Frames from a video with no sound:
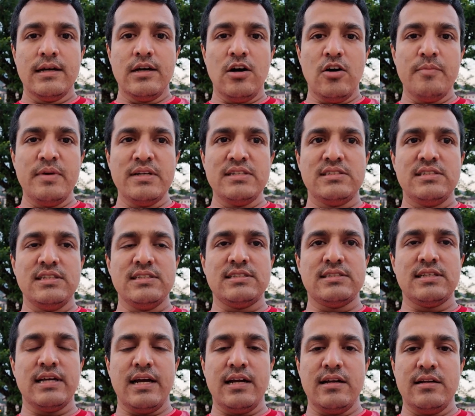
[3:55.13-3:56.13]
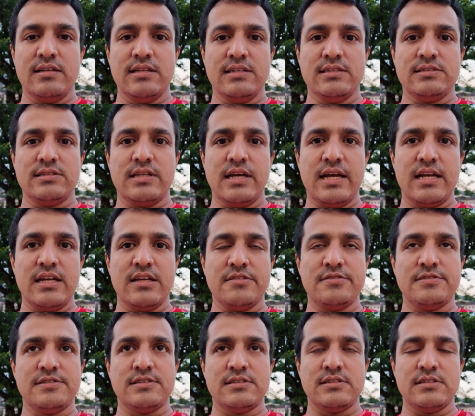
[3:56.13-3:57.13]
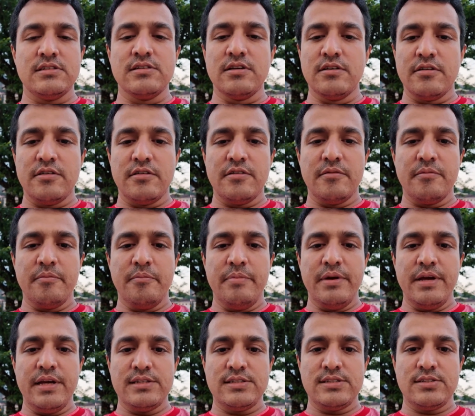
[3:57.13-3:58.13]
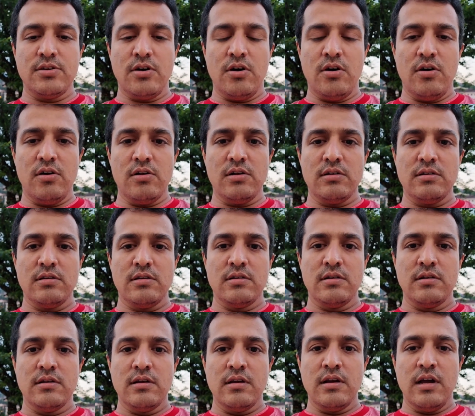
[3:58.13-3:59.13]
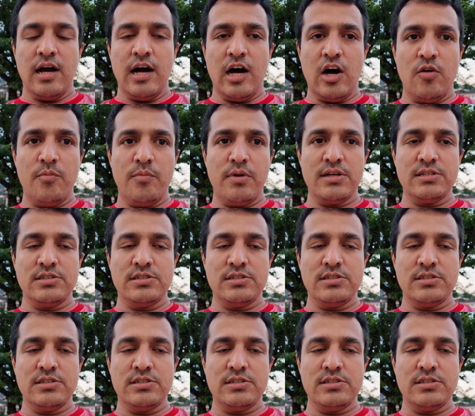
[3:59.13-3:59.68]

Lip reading: The governments decide these tariffs based on how